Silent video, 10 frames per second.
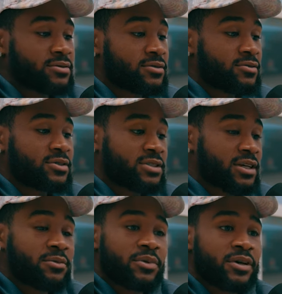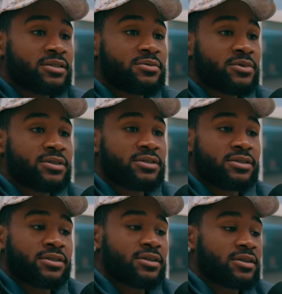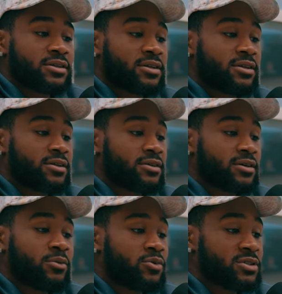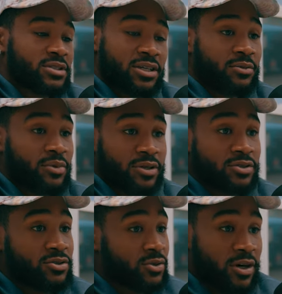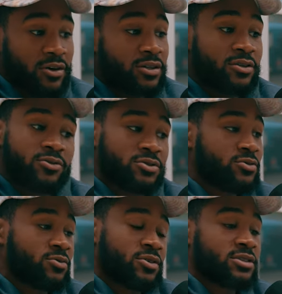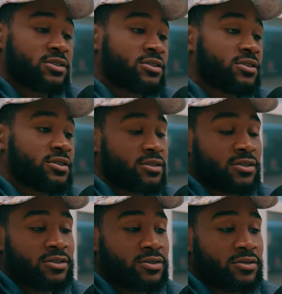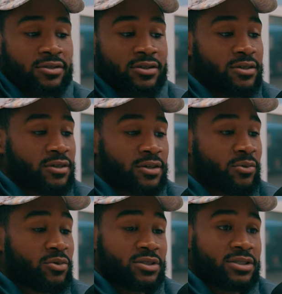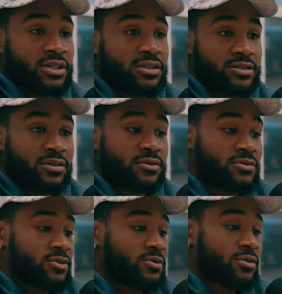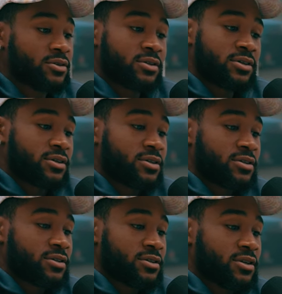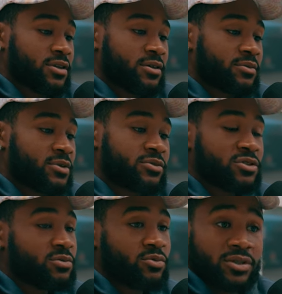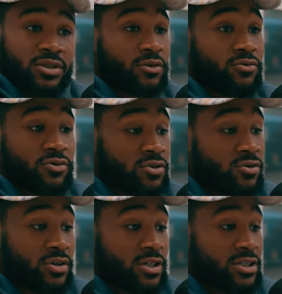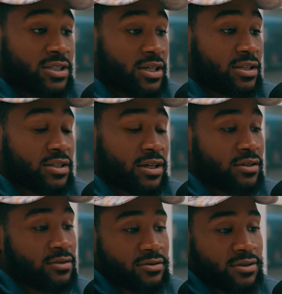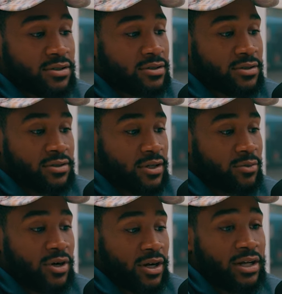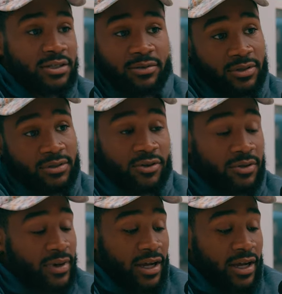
on the same page as me. Like I'm on the same page as you. I already know what you want to share and I'm on the same stuff. So yeah. Like, um, it was just more like a real understanding. Like, just, like, bro, I got you. I told him I